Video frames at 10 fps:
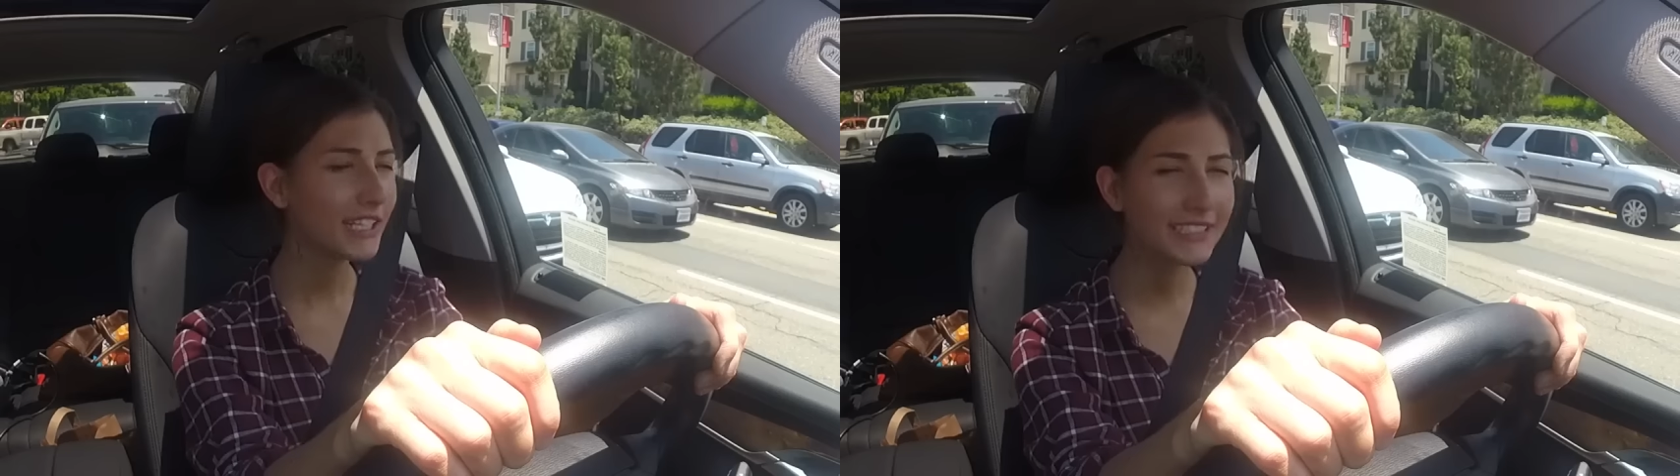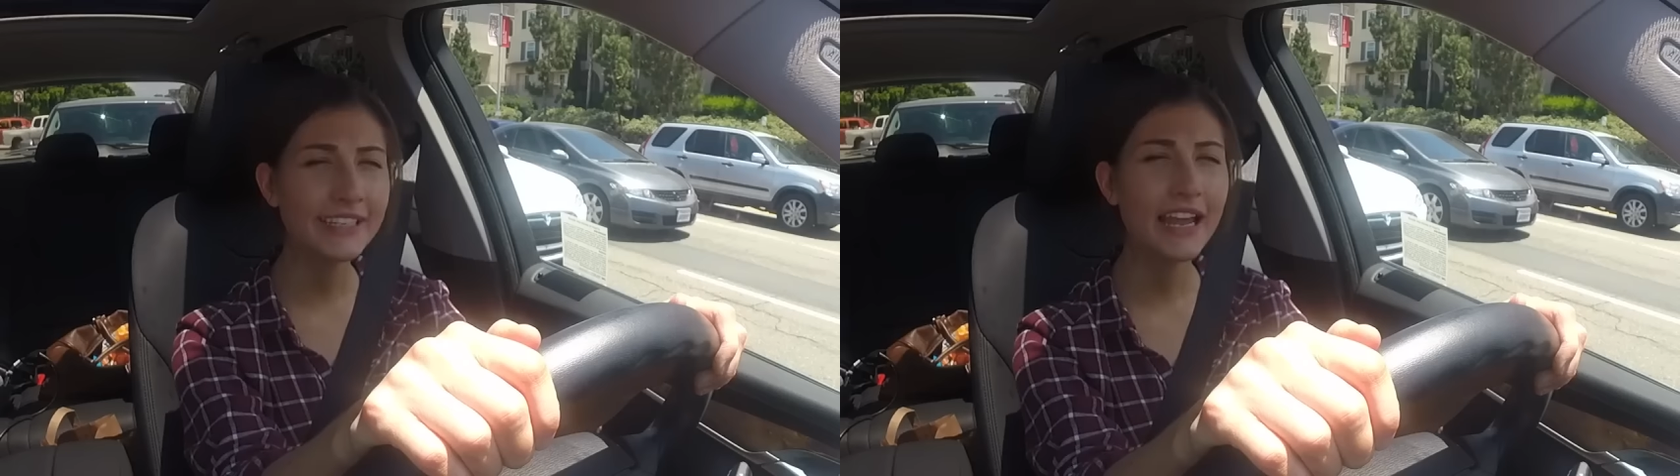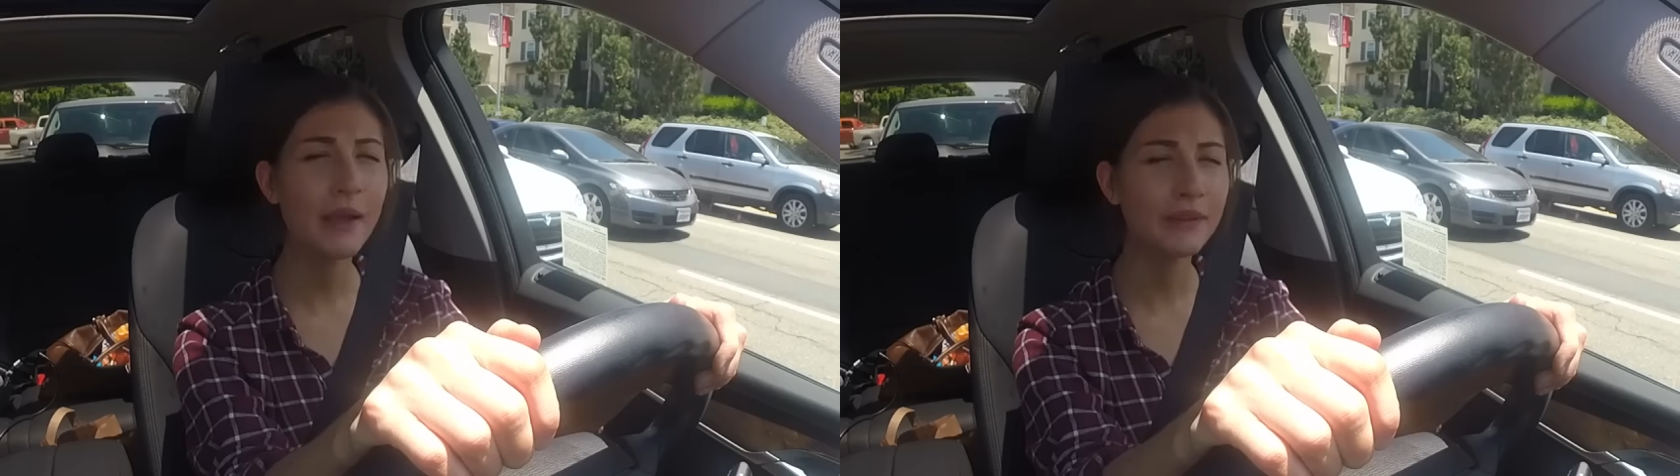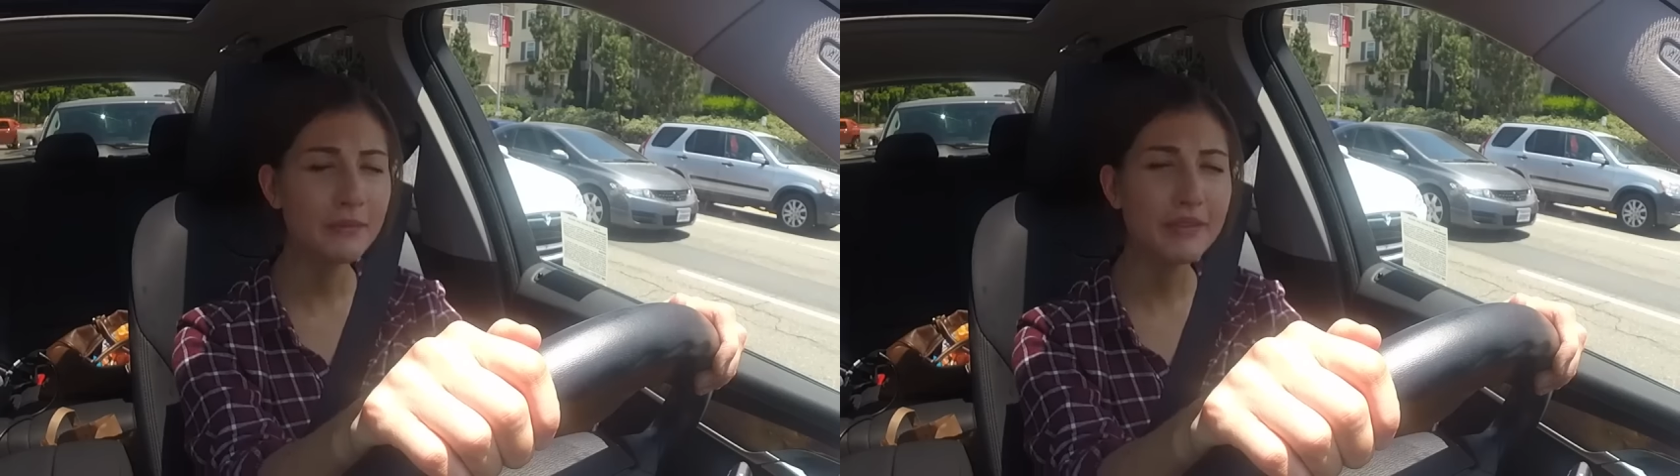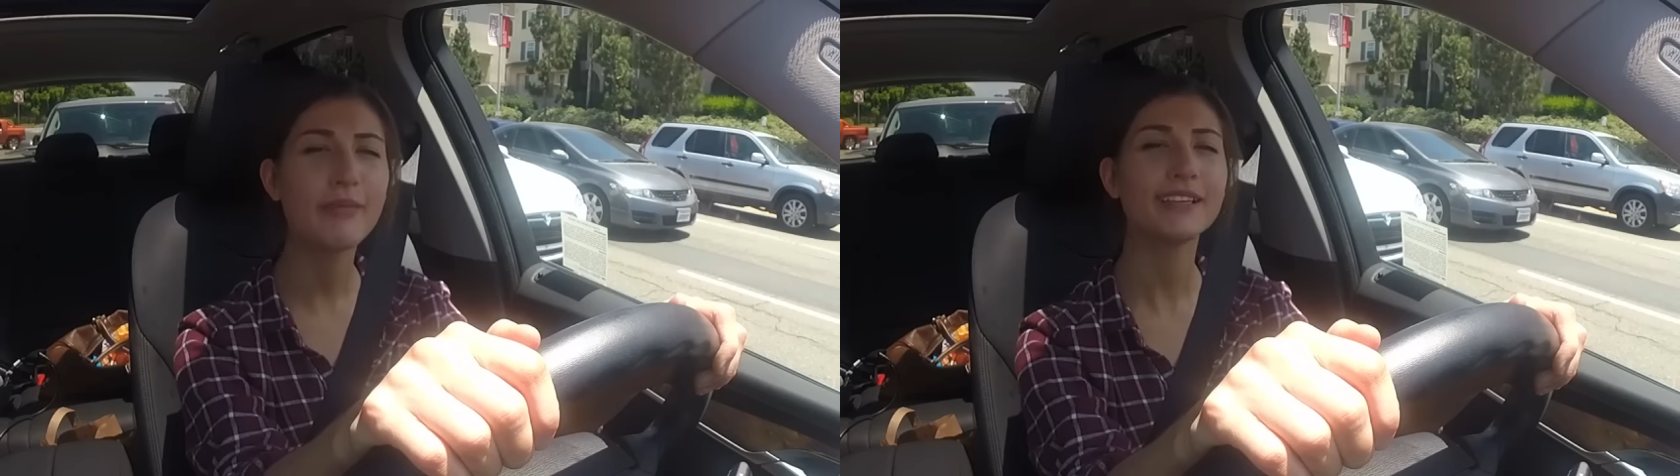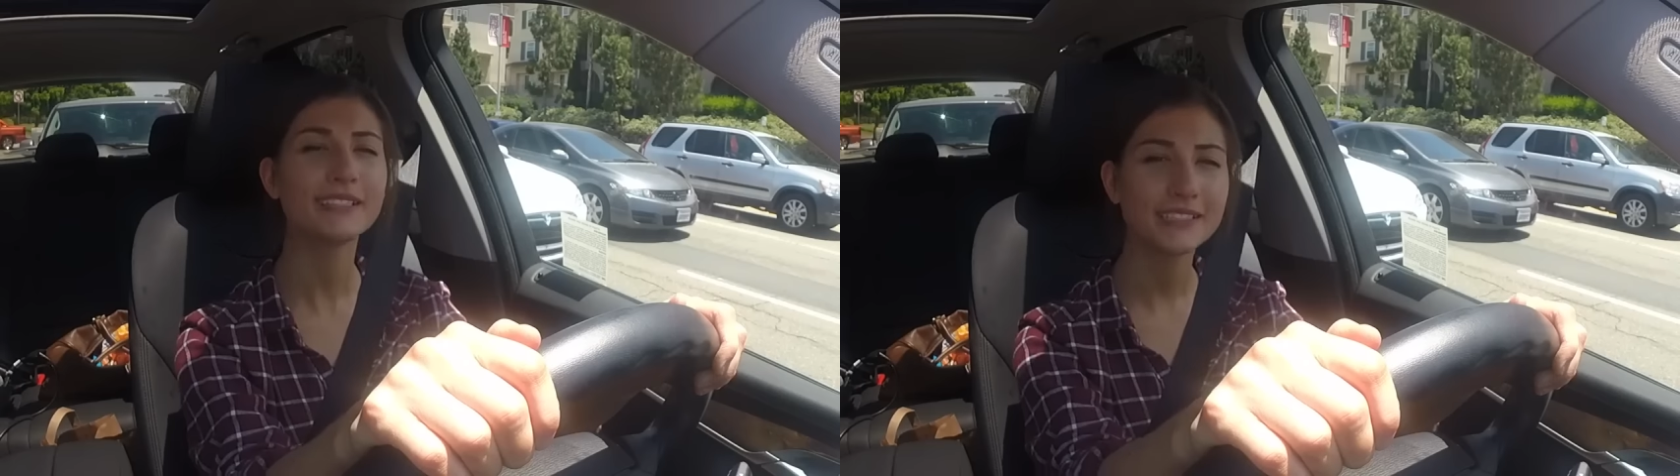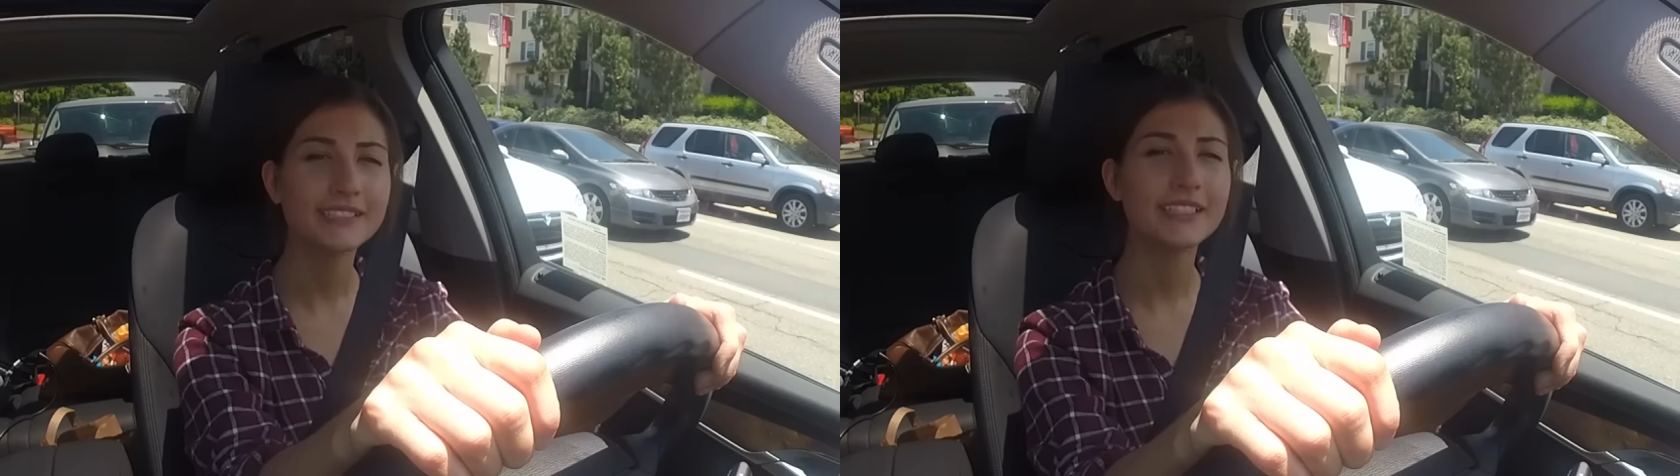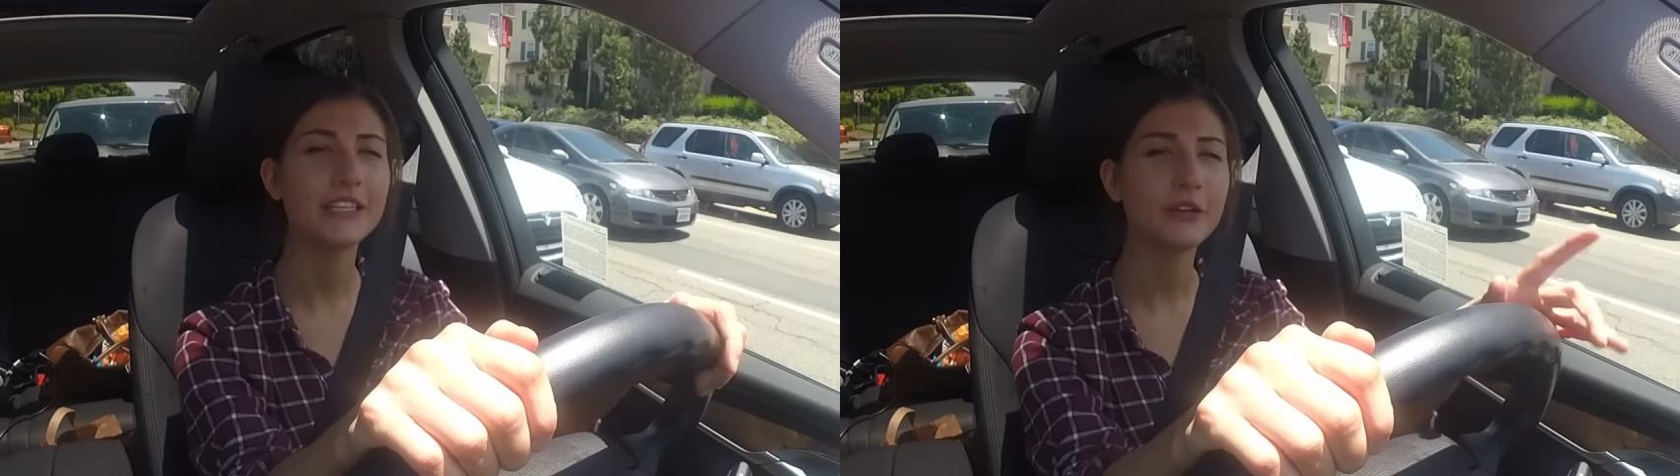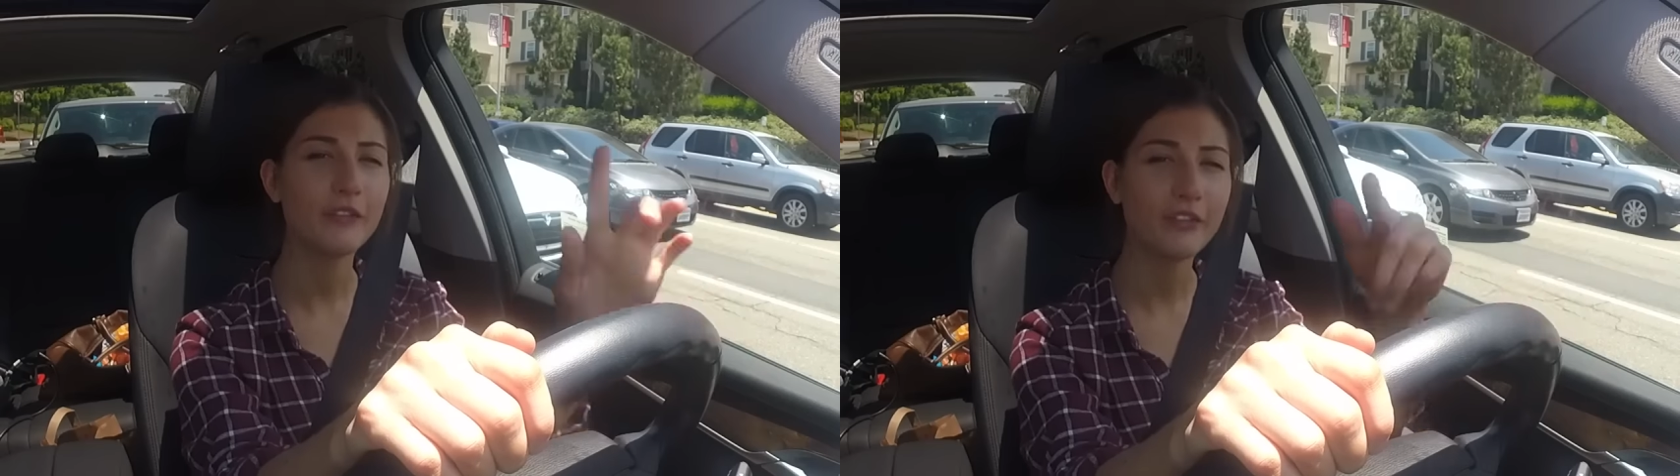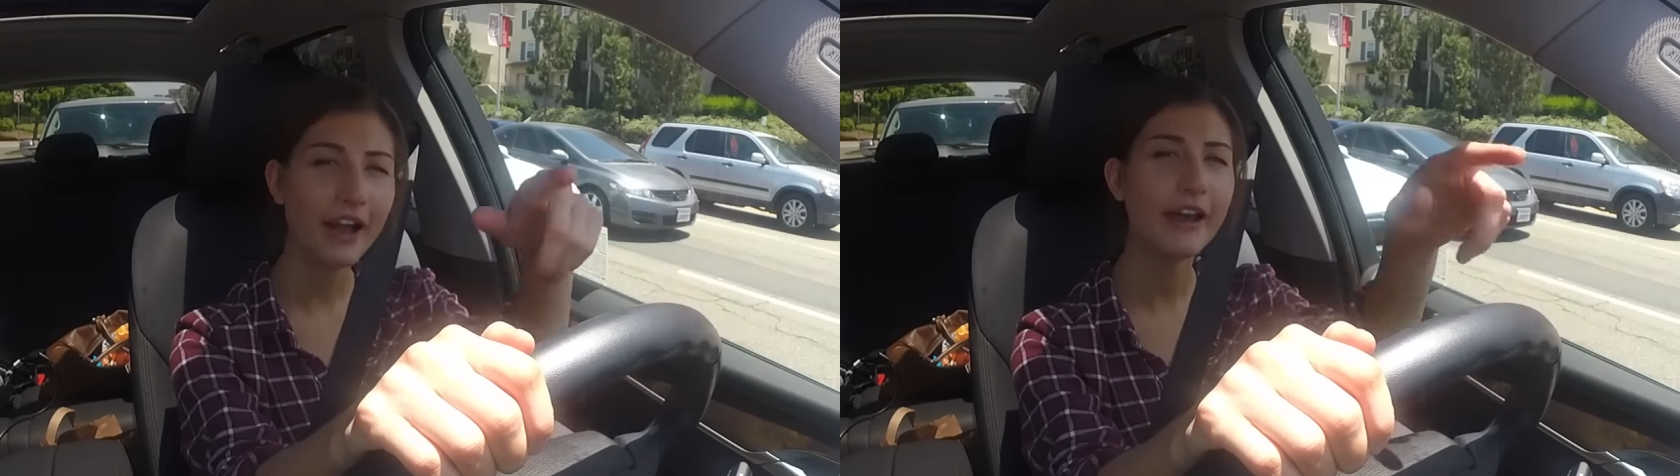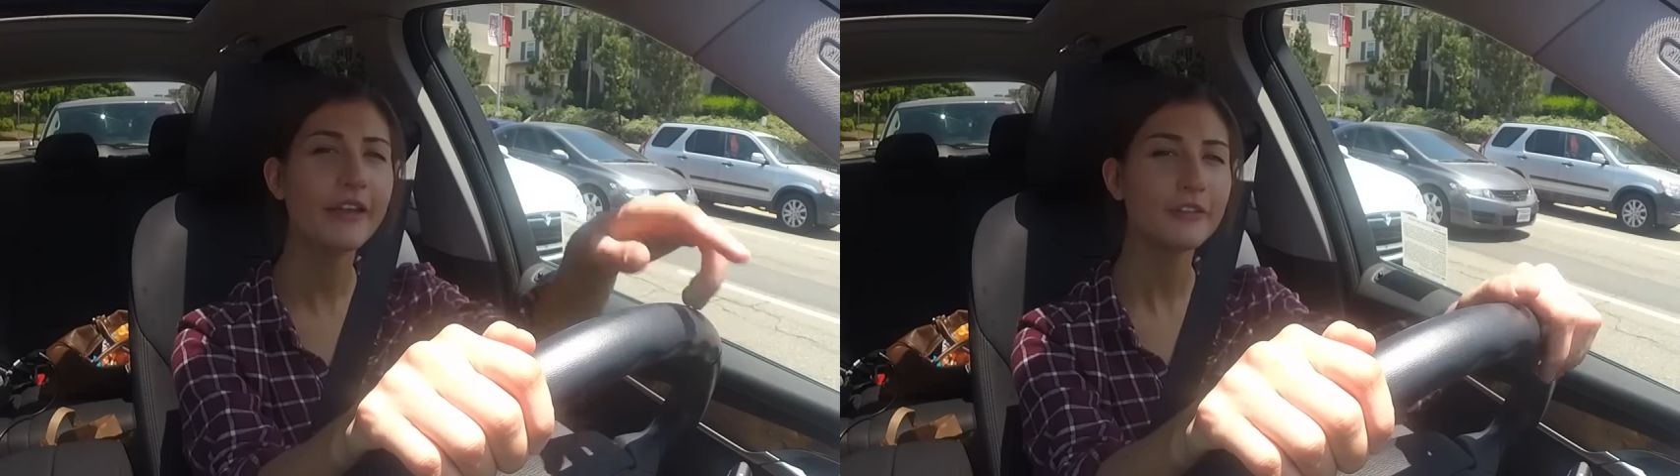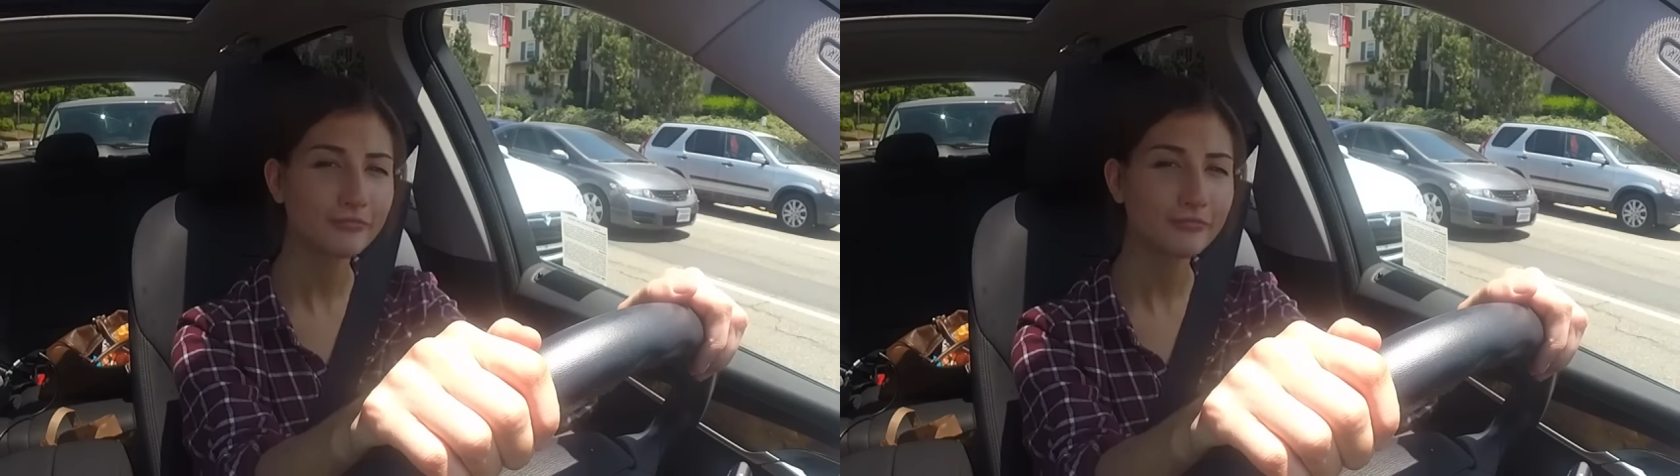Justin, I'm gonna be the best assistant you ever had.